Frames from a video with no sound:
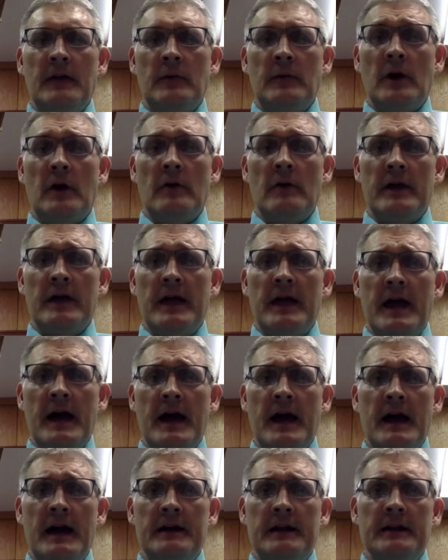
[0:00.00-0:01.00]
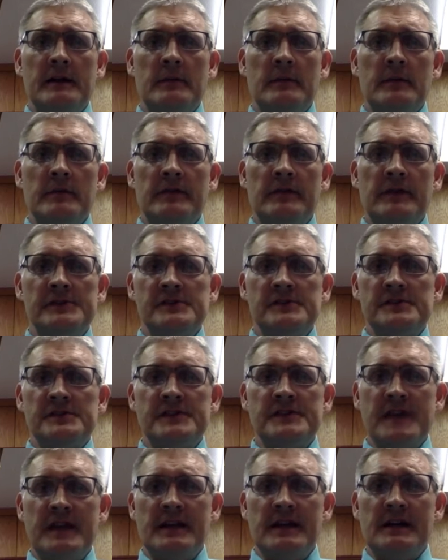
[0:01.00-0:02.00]
we already had a number of teachers
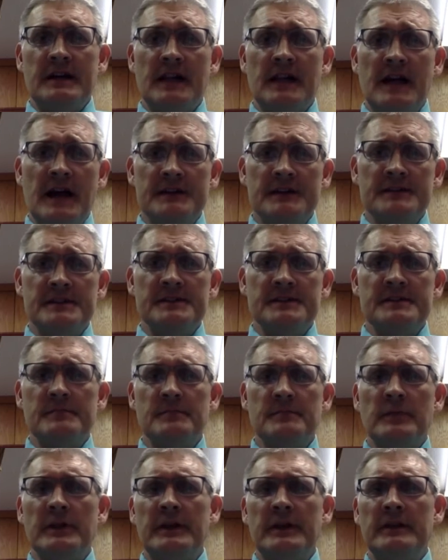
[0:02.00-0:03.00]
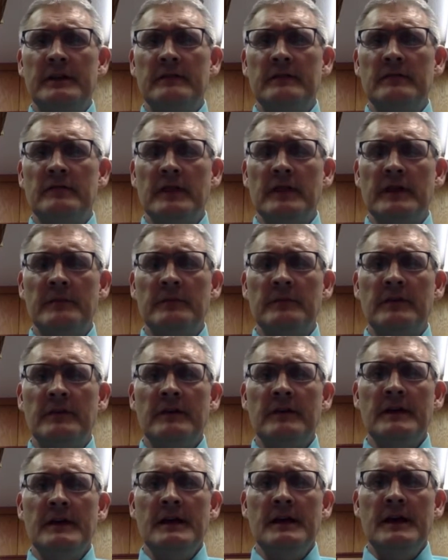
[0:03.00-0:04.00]
taking classes in blended and flipped
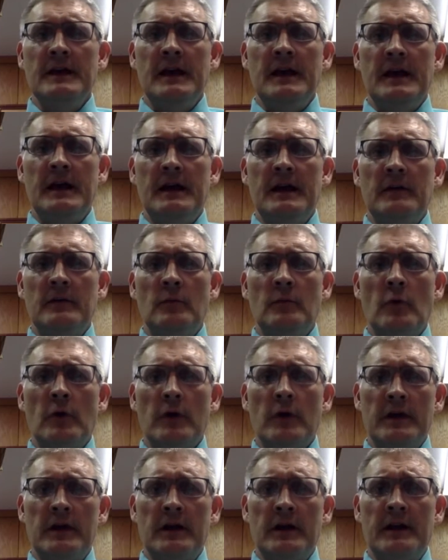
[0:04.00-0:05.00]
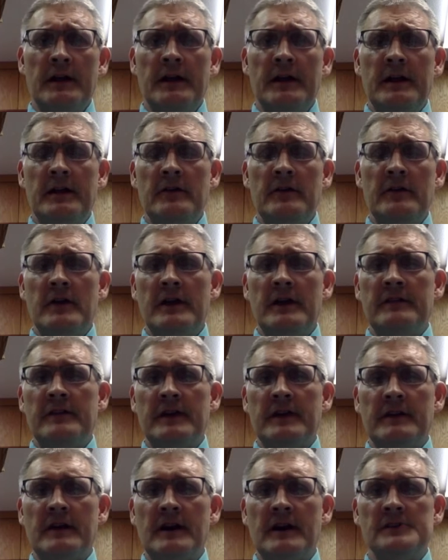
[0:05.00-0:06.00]
and working on integrating
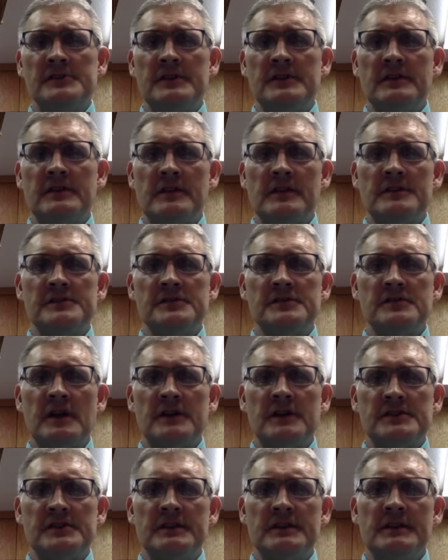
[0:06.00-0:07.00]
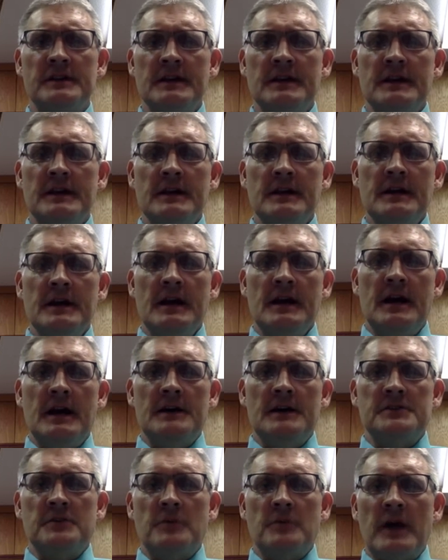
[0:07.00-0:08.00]
technology into their instruction.
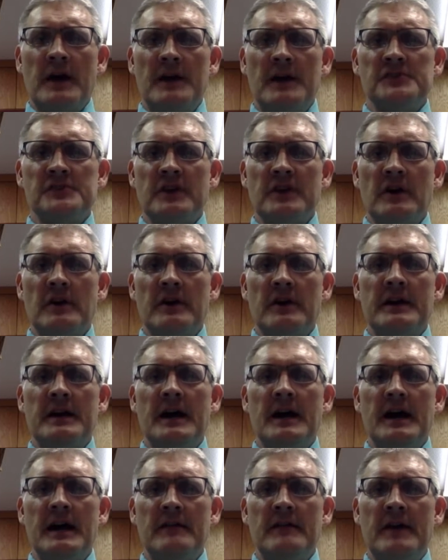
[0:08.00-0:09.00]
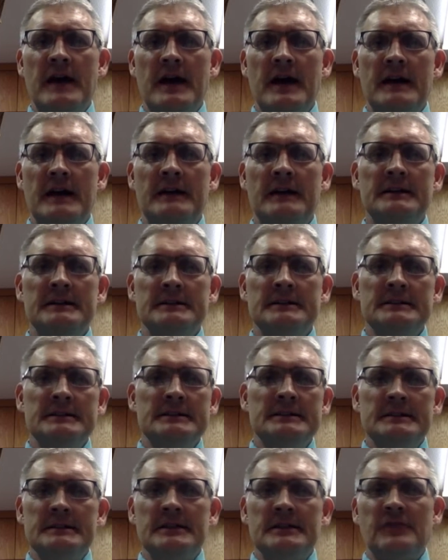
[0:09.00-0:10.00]
So we actually already kind of had
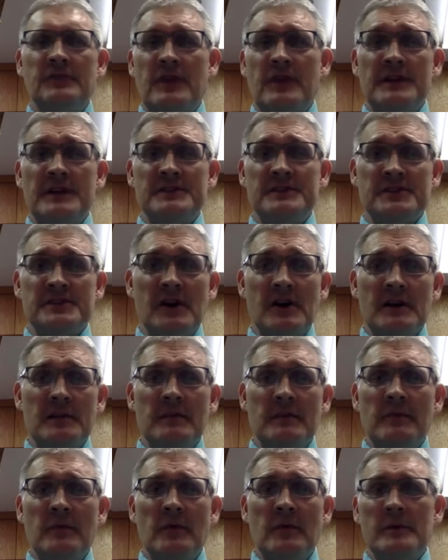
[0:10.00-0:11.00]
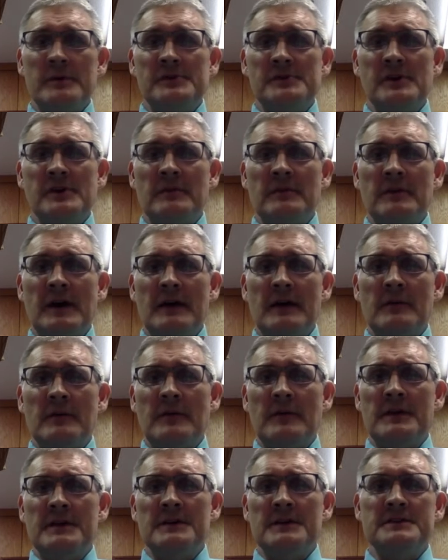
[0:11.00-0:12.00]
the train started before we jumped on
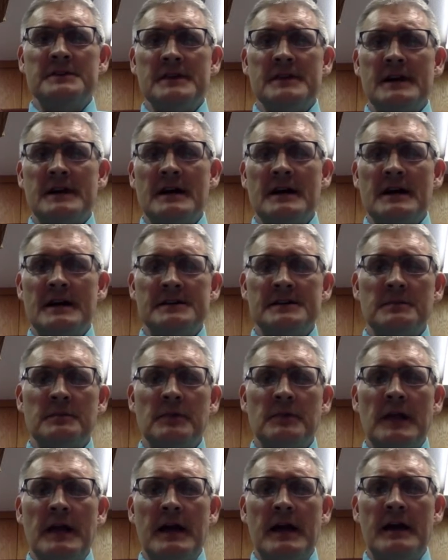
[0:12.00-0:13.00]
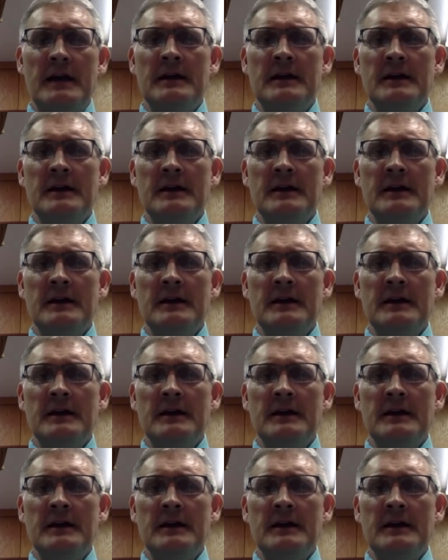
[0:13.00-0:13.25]
with this as a plan.